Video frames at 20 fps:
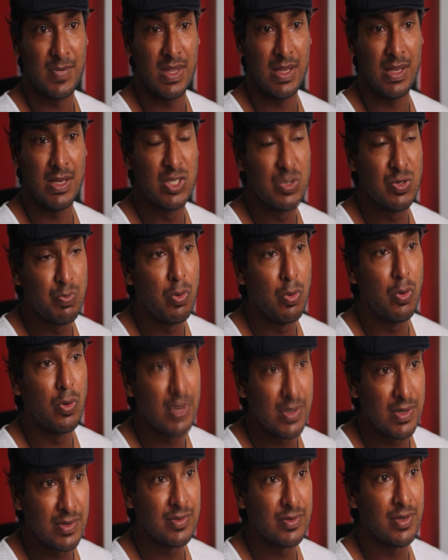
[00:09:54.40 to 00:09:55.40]
In sport
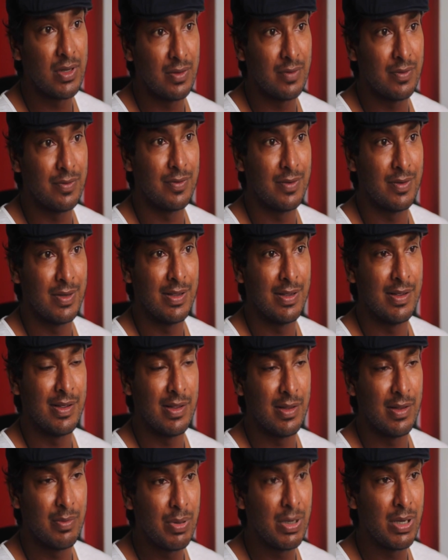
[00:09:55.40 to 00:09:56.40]
itself,
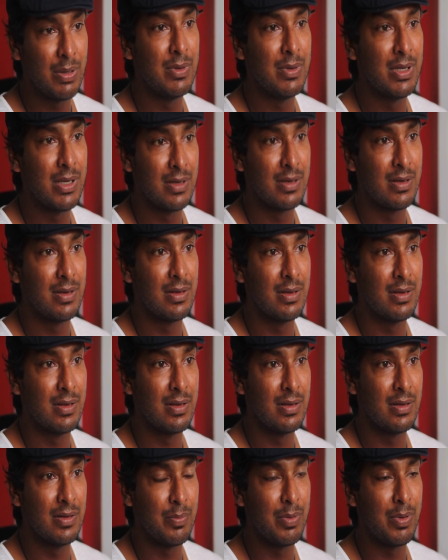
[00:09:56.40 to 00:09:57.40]

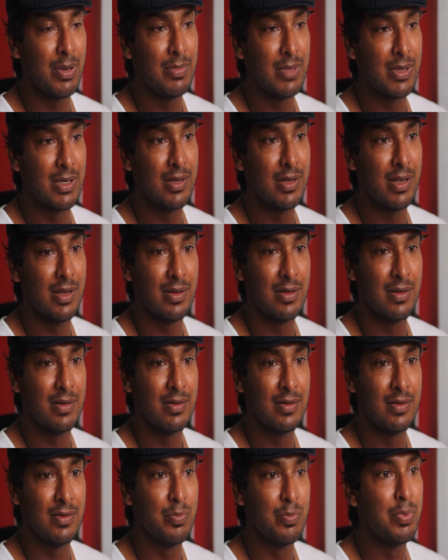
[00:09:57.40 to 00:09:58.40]
the public
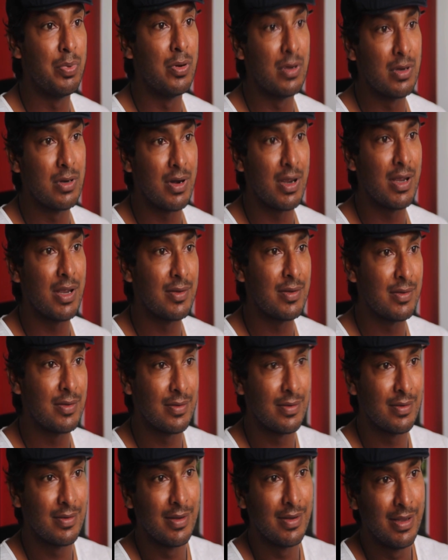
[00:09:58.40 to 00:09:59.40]
tends to polarize.
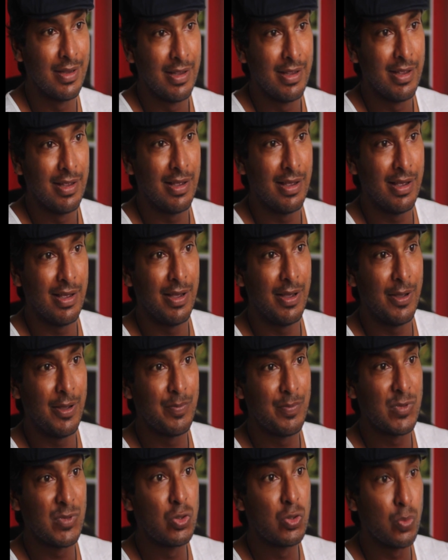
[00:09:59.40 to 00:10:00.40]

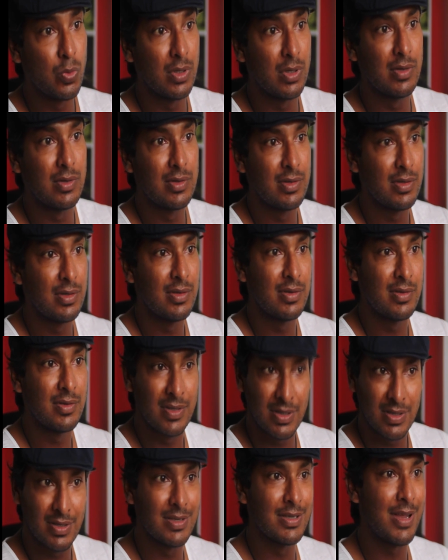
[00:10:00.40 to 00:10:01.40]
towards
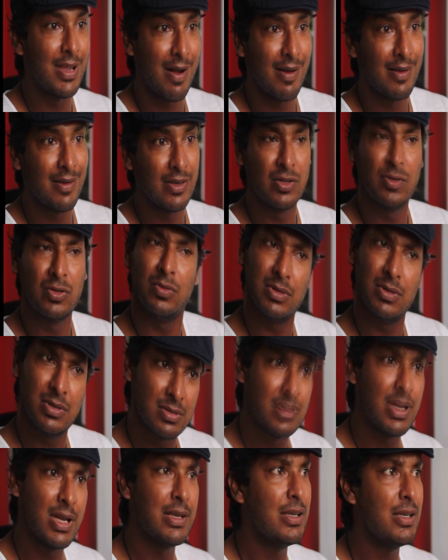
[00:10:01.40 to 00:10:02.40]
certain characters who are
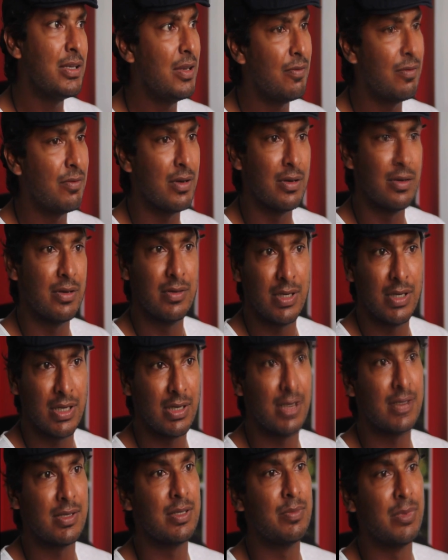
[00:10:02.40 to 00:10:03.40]
slightly different. You take
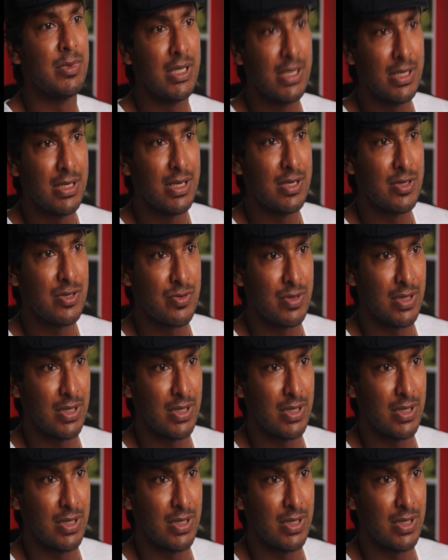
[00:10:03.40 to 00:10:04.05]
Lasith Malinga in Sri